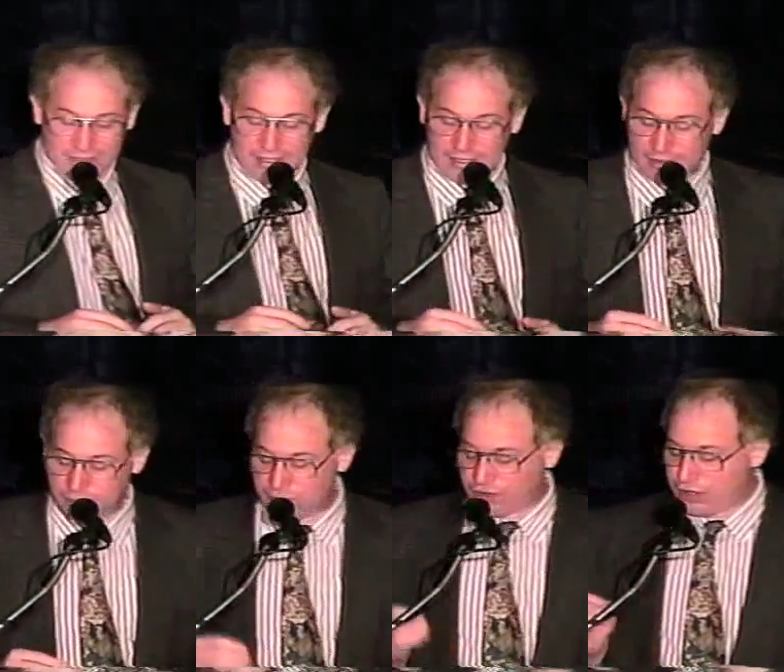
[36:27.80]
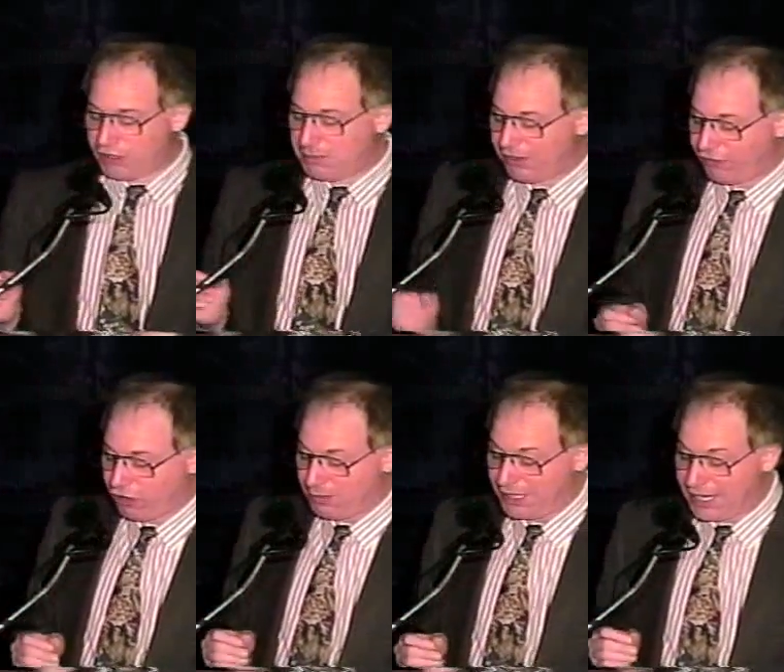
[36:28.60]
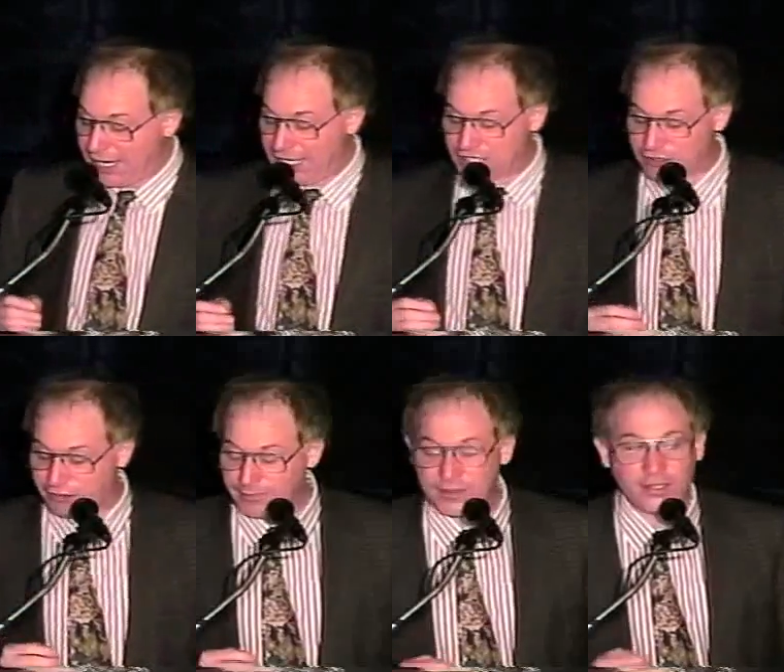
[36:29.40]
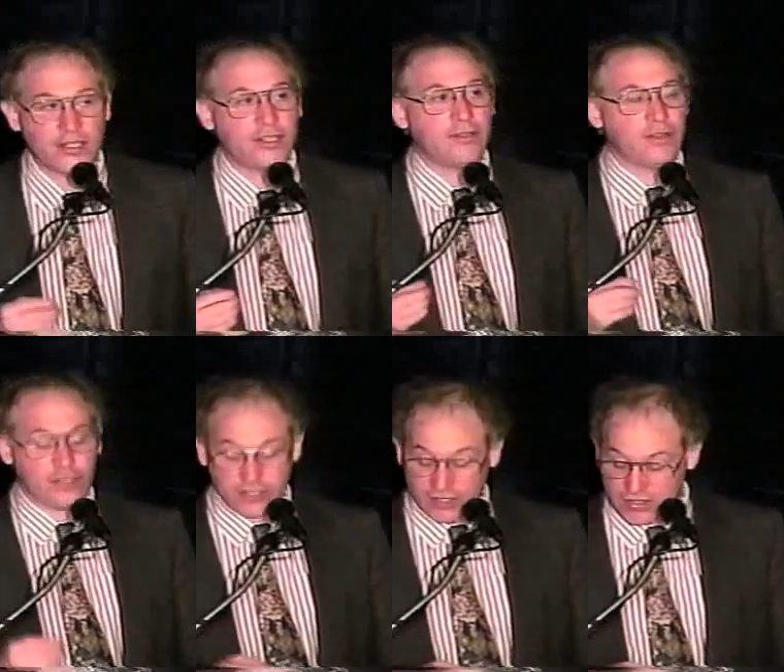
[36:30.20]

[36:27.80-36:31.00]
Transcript: Uh, was known to be formally hostile to the devotion to the